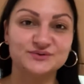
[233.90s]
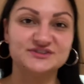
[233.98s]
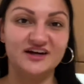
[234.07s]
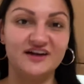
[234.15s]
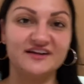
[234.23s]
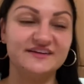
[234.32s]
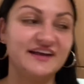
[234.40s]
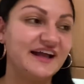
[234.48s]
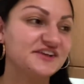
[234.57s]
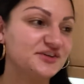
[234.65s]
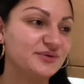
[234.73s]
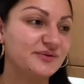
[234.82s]
done
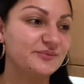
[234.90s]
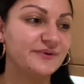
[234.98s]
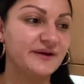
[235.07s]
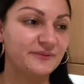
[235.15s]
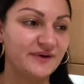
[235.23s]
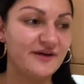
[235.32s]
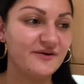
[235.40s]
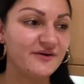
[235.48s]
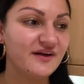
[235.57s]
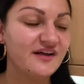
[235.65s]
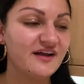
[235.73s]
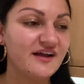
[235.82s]
actually went pretty well.
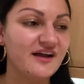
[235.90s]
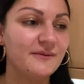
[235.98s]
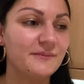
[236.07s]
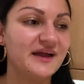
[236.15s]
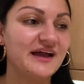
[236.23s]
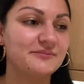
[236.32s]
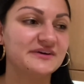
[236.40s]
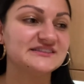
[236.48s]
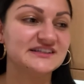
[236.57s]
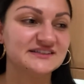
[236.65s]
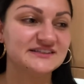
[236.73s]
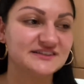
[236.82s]
Um, I had my
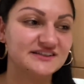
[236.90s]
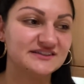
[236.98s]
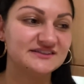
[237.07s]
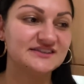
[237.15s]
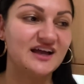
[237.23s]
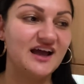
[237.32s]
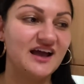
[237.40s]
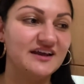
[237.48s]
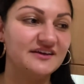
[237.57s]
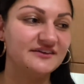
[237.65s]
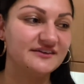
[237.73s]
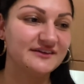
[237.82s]
sisters
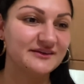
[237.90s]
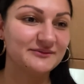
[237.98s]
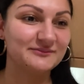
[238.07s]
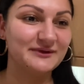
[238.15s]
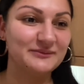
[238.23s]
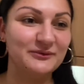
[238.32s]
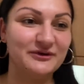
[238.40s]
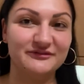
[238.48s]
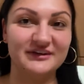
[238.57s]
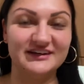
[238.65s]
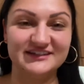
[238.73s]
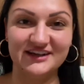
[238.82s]
and my
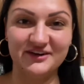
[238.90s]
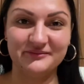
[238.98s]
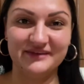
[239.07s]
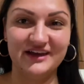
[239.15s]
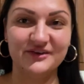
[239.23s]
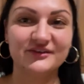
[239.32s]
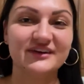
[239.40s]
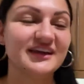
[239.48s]
boyfriend help me out.